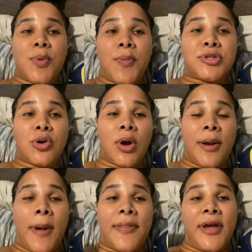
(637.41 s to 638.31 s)
We were talking
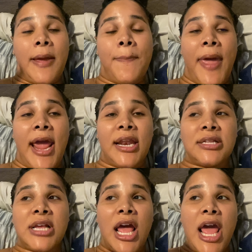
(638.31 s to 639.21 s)
about the
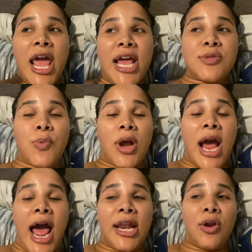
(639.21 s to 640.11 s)
campaign is with
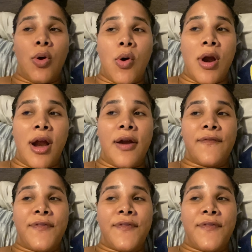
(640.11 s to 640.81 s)
Colin Lore